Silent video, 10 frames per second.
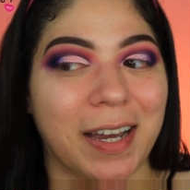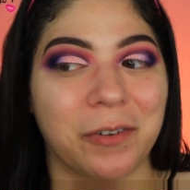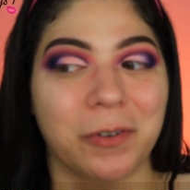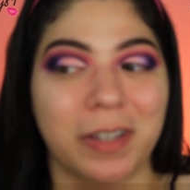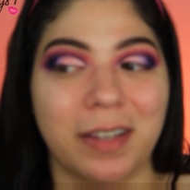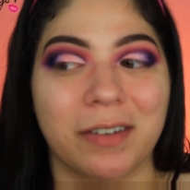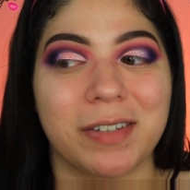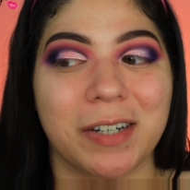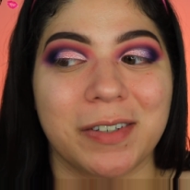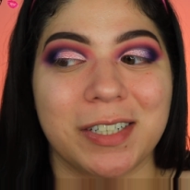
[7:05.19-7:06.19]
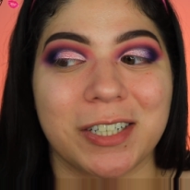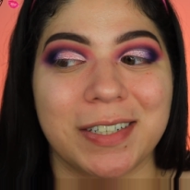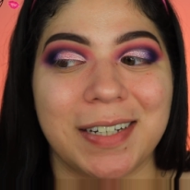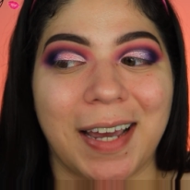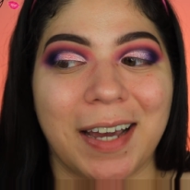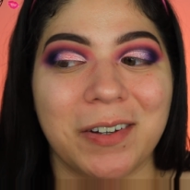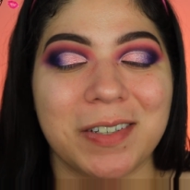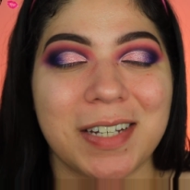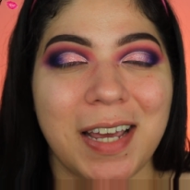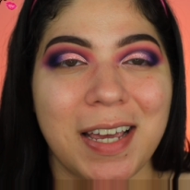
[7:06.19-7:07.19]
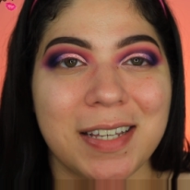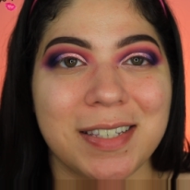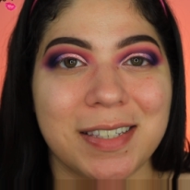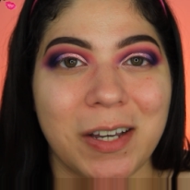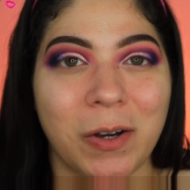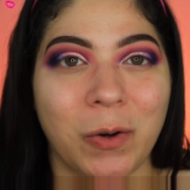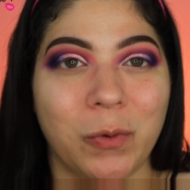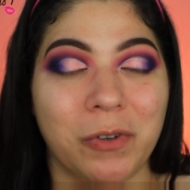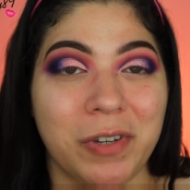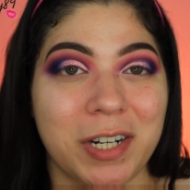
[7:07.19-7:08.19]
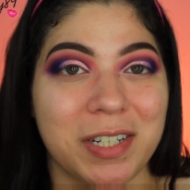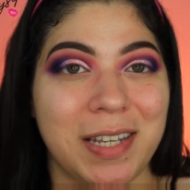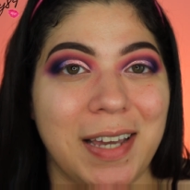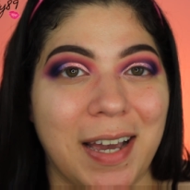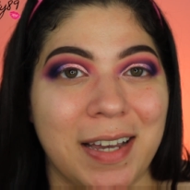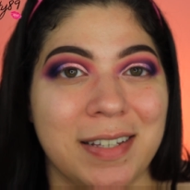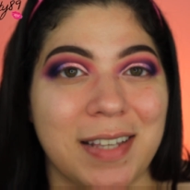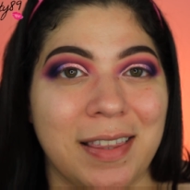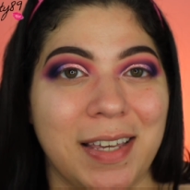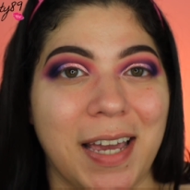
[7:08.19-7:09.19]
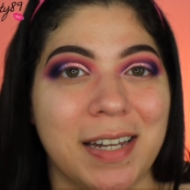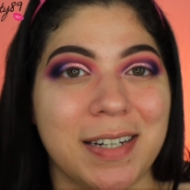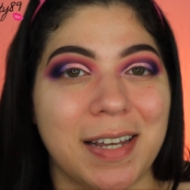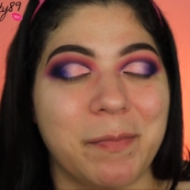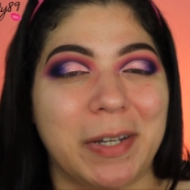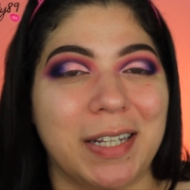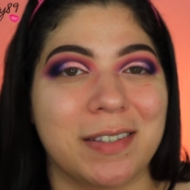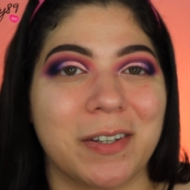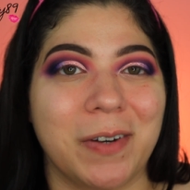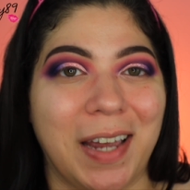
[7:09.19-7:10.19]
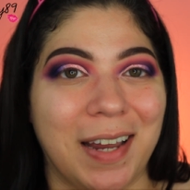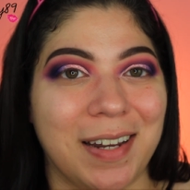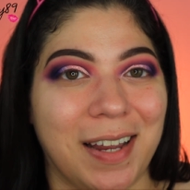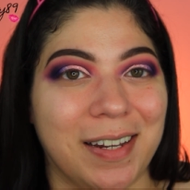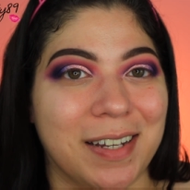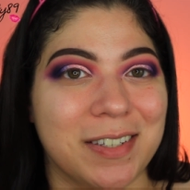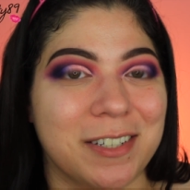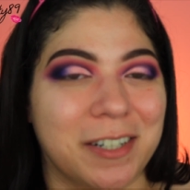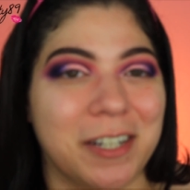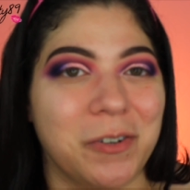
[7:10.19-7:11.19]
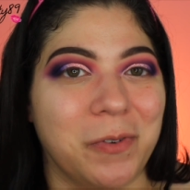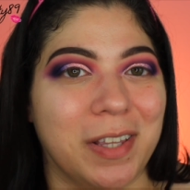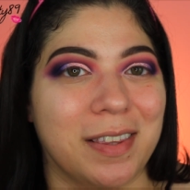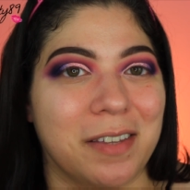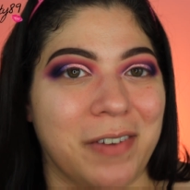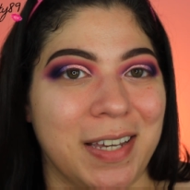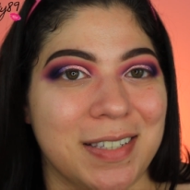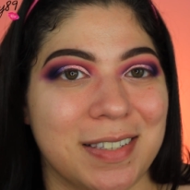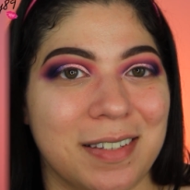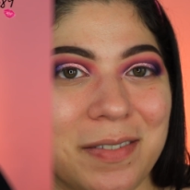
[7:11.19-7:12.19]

I really loved how it turned out. So we'll finish the eyes at the end, but let's go ahead and get started with the face.